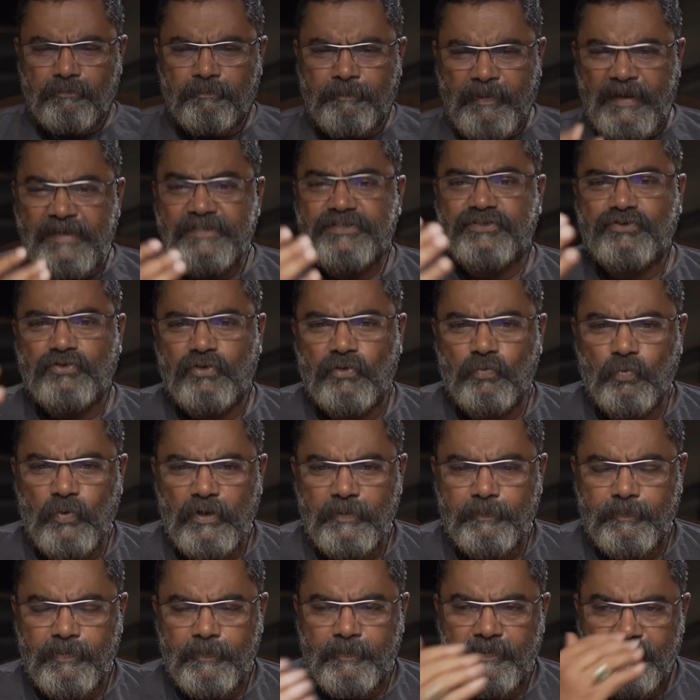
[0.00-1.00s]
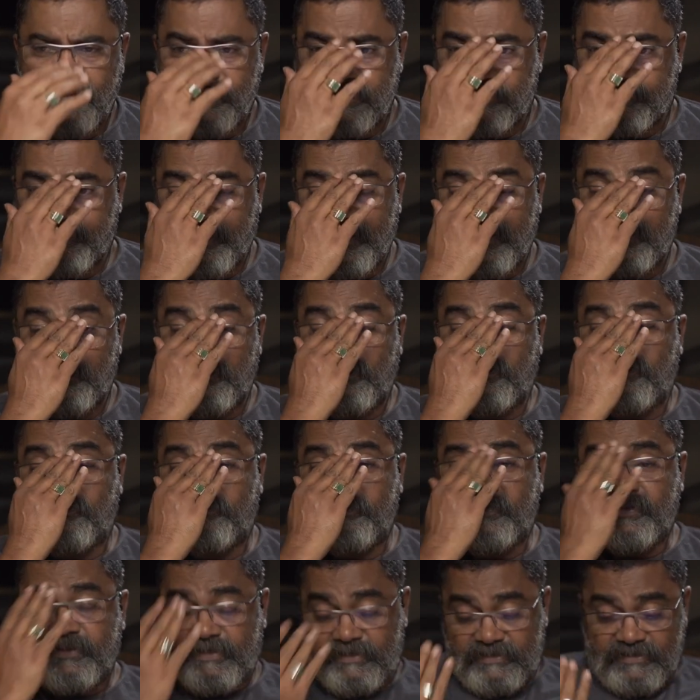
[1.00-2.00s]
Based on what people expect out of
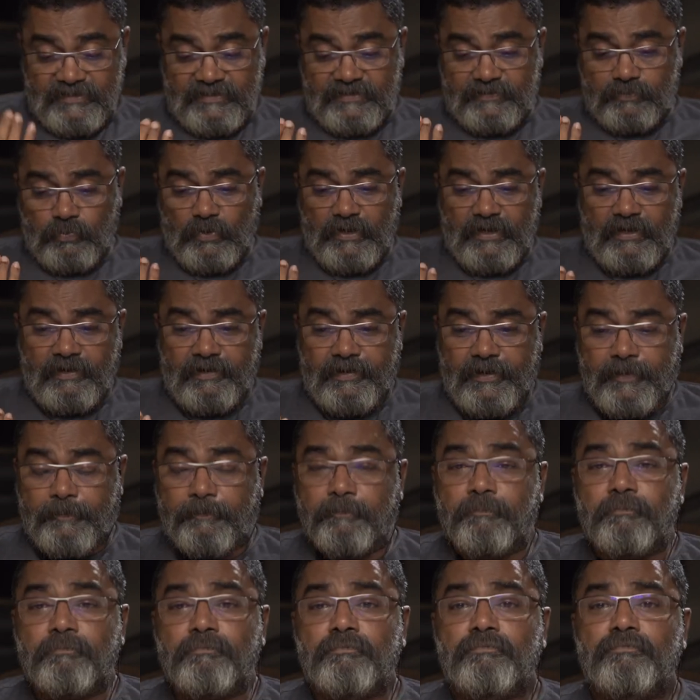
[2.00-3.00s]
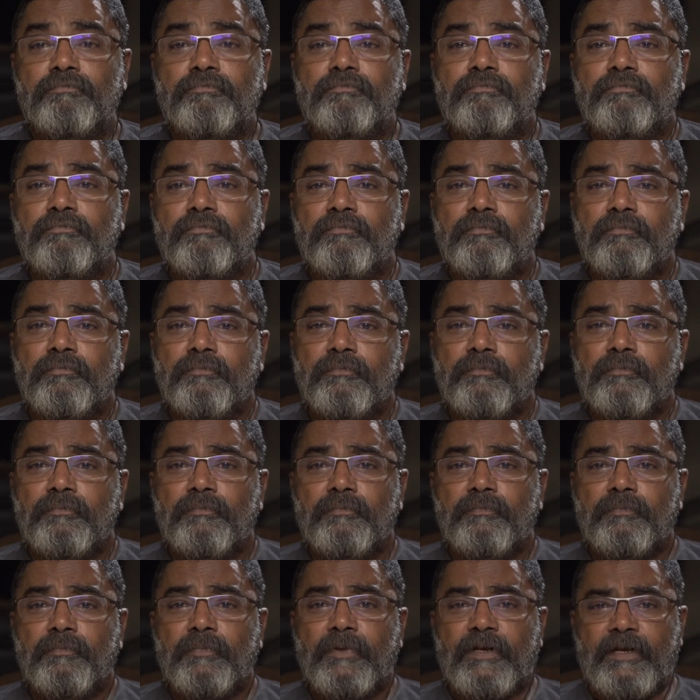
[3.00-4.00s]
me. This is what I am.
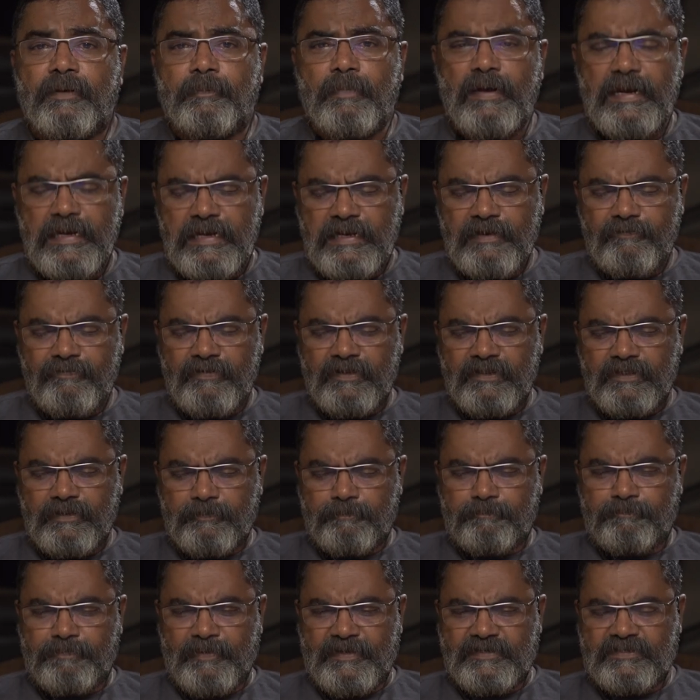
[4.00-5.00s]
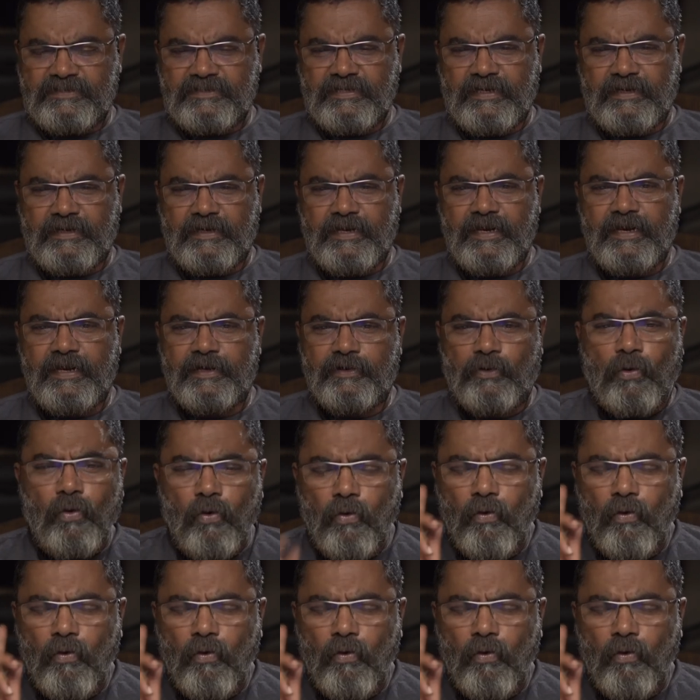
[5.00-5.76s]
And am I living the best I can?